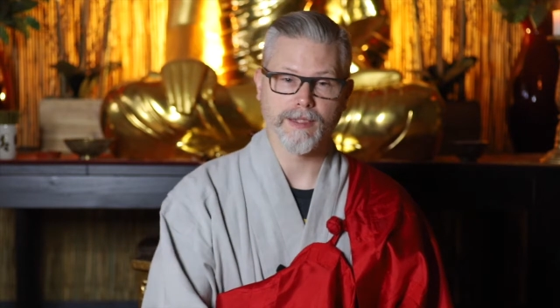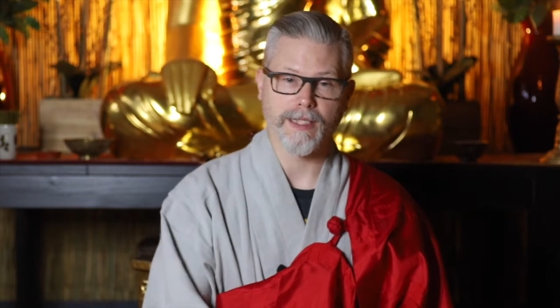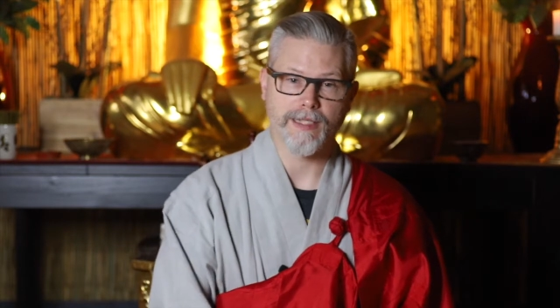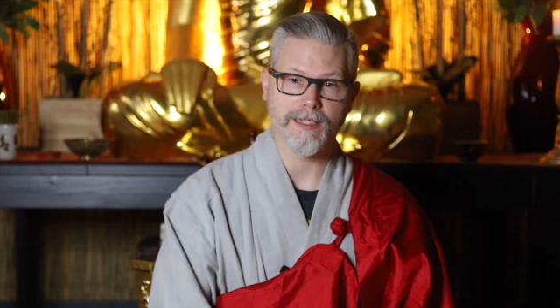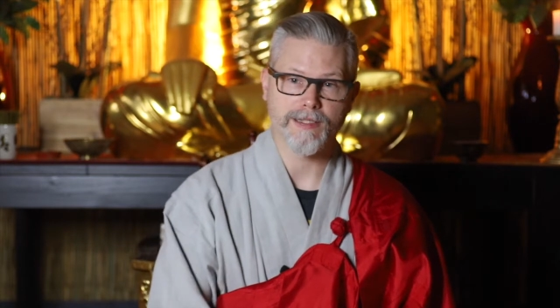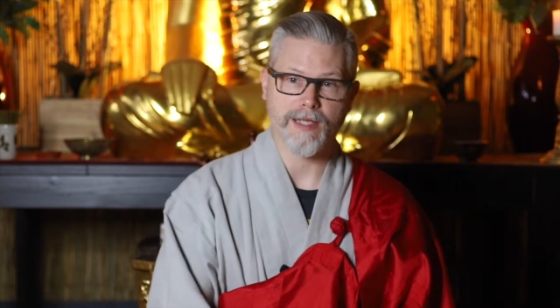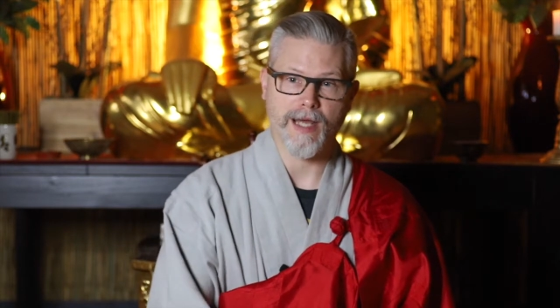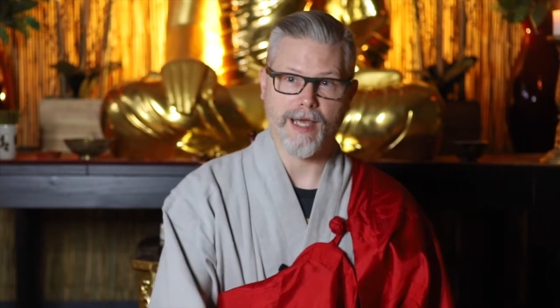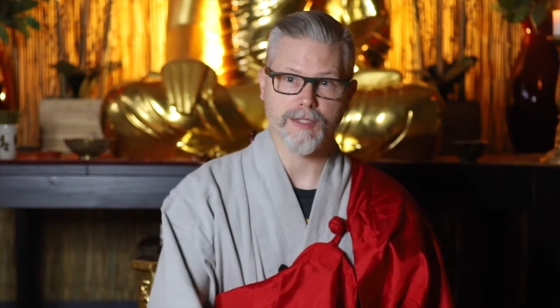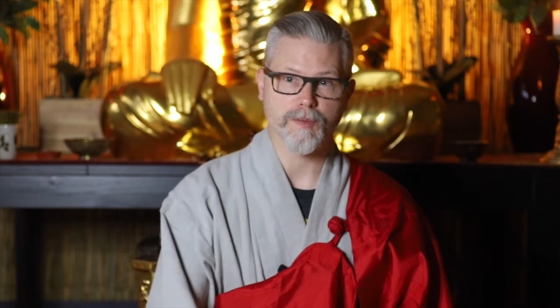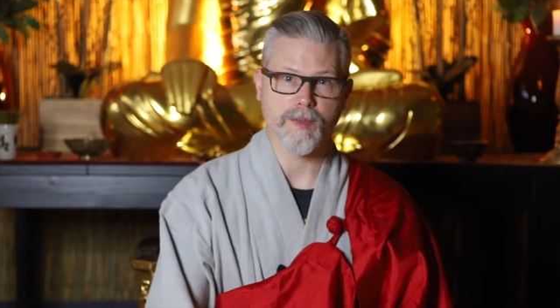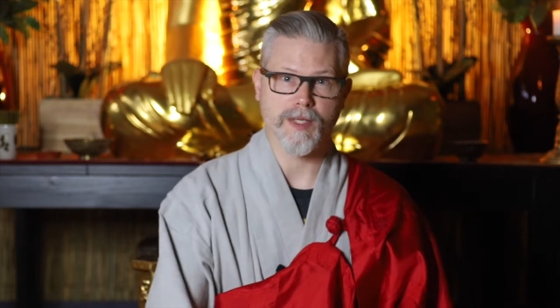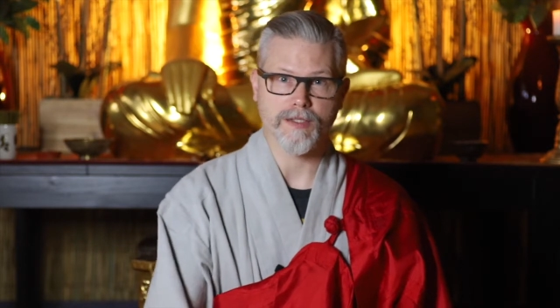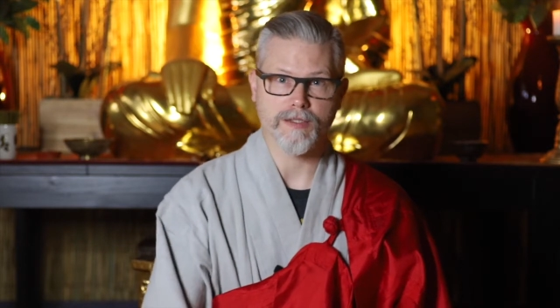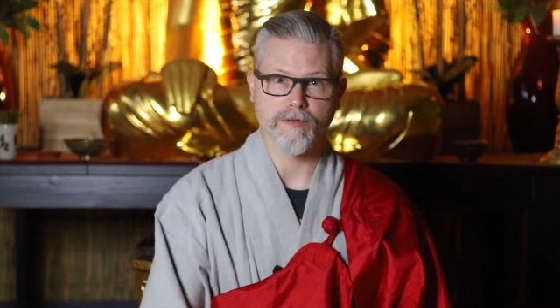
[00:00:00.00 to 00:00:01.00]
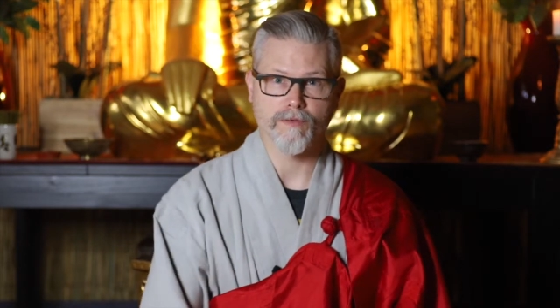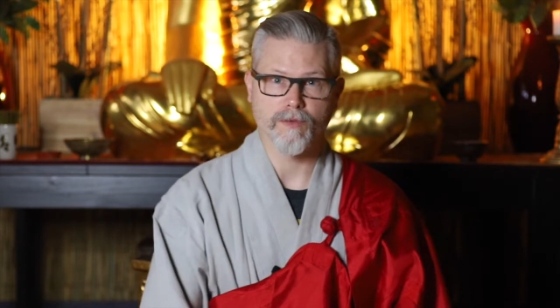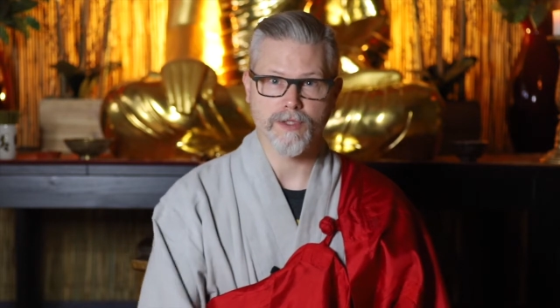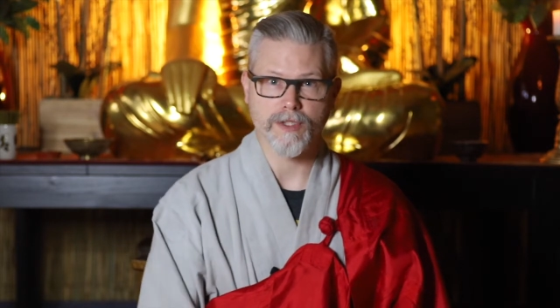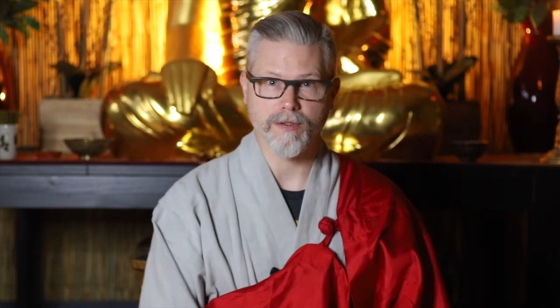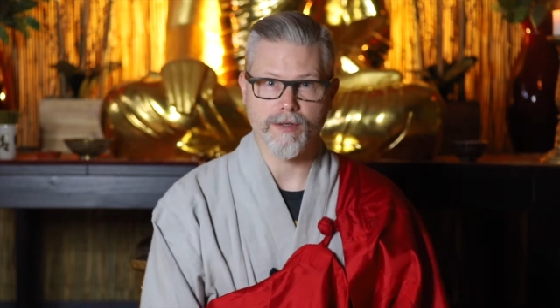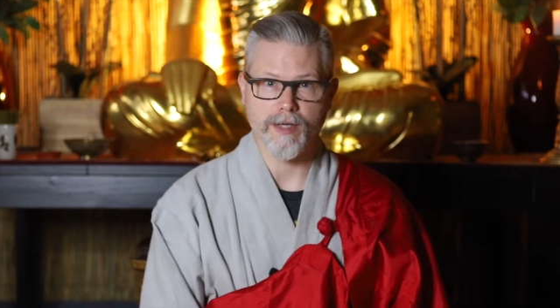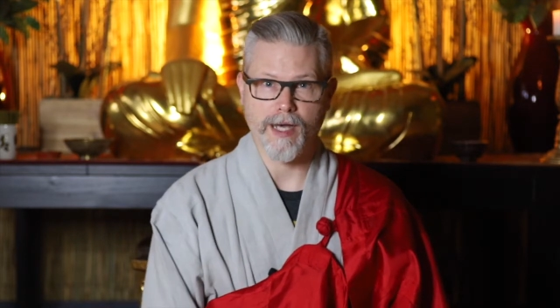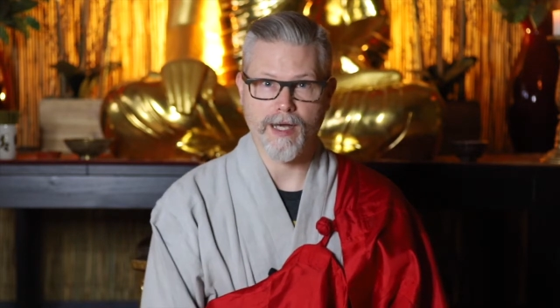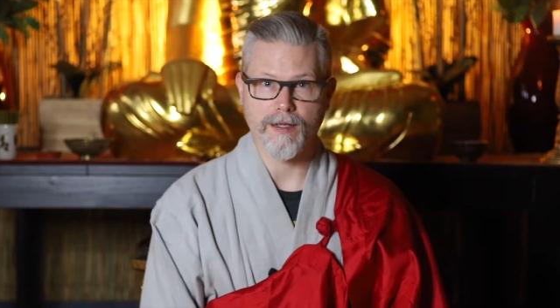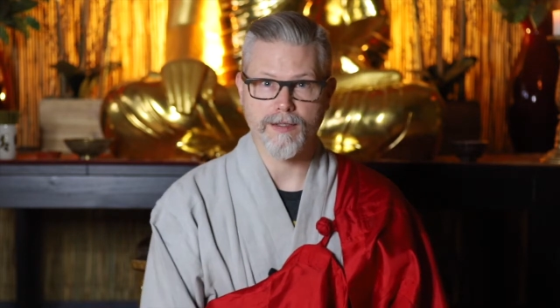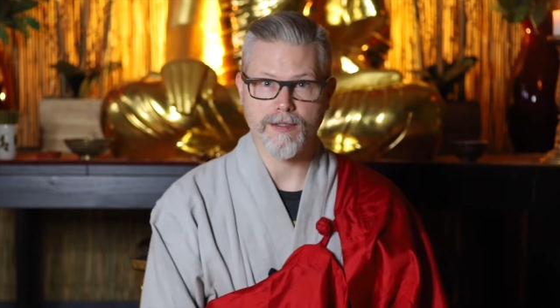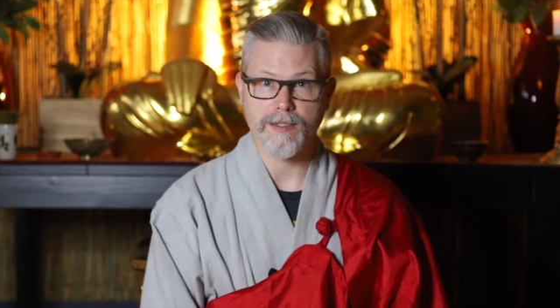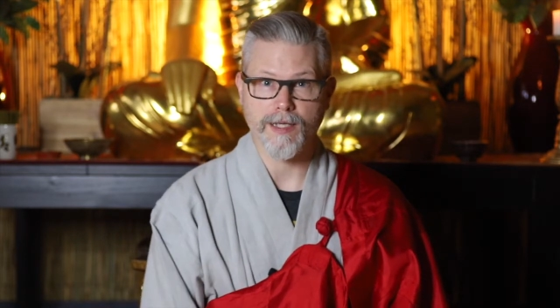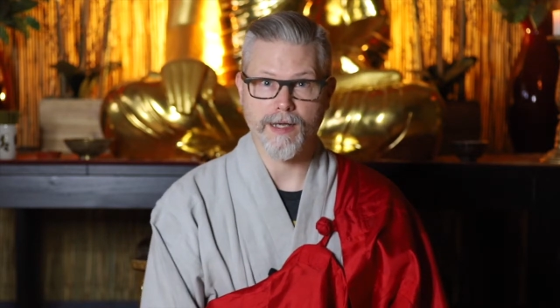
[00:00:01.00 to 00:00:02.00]
latest aspects of what's going on
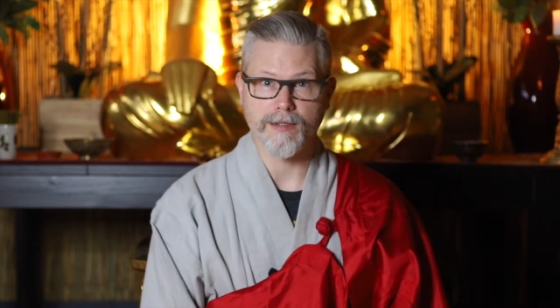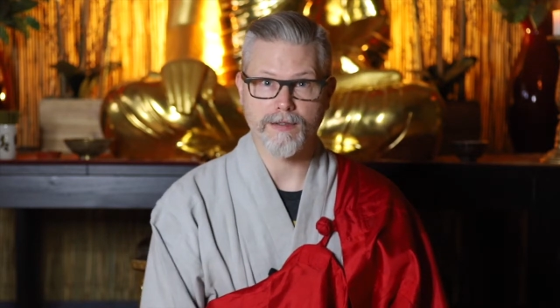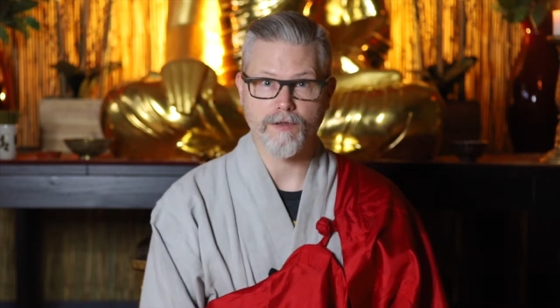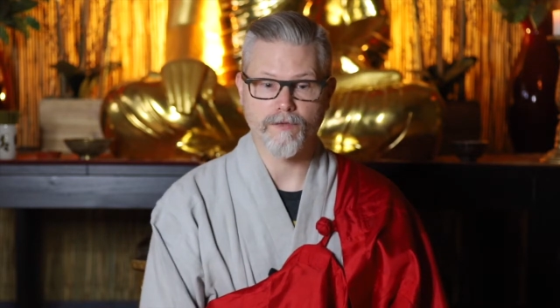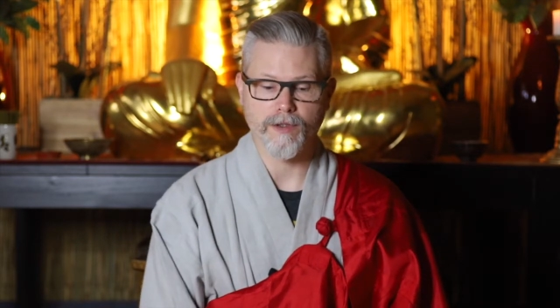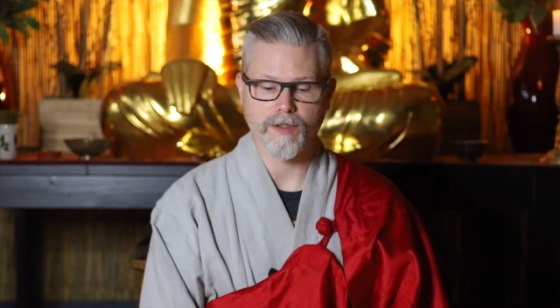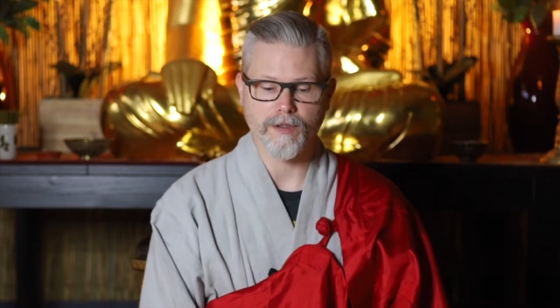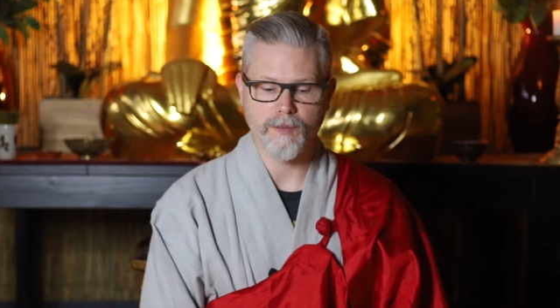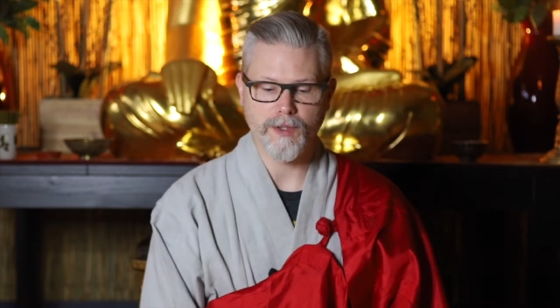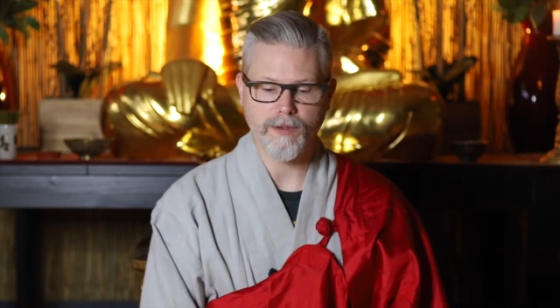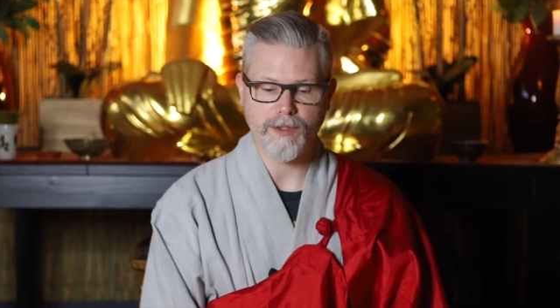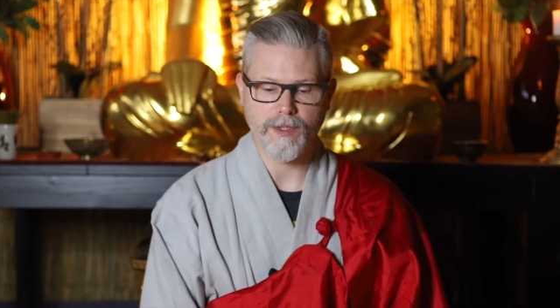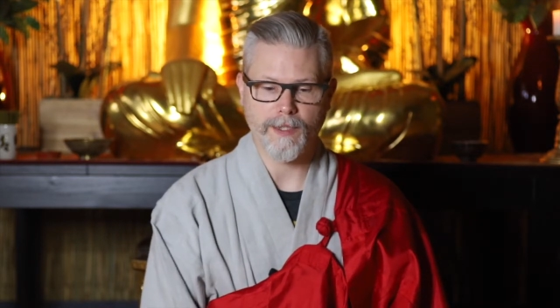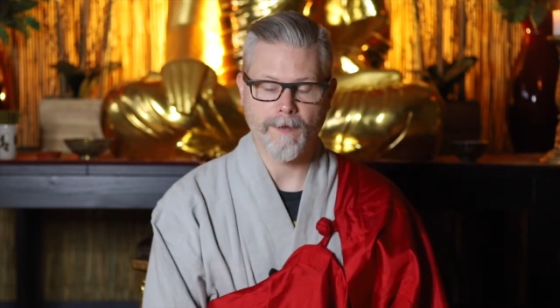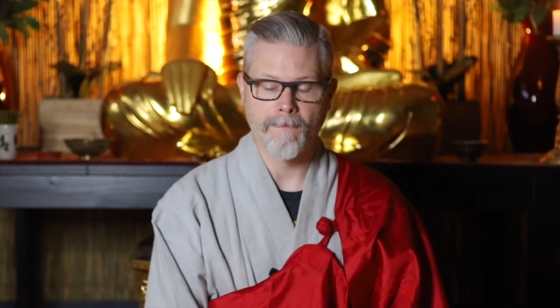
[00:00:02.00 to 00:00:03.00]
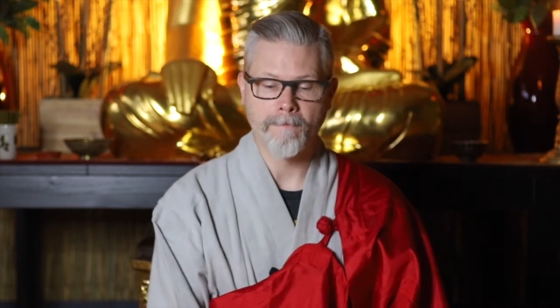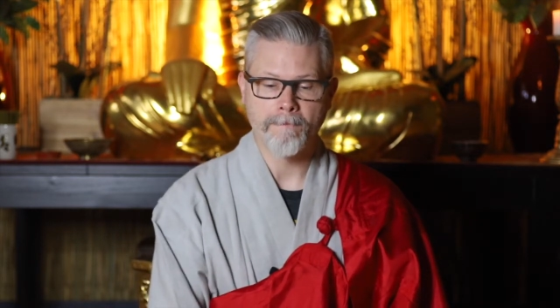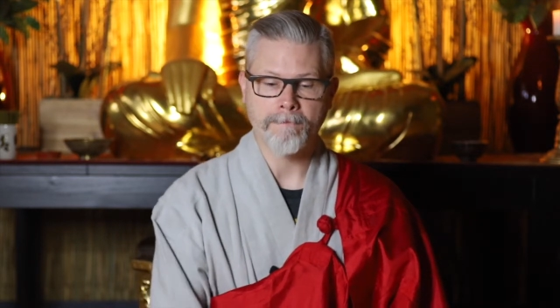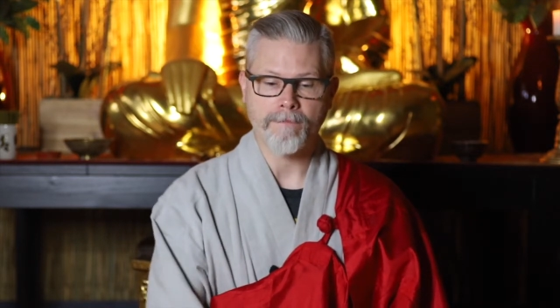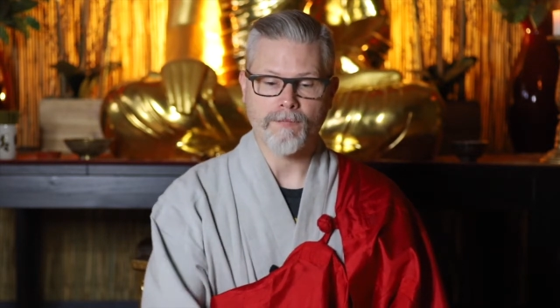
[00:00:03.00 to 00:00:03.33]
in the scientific community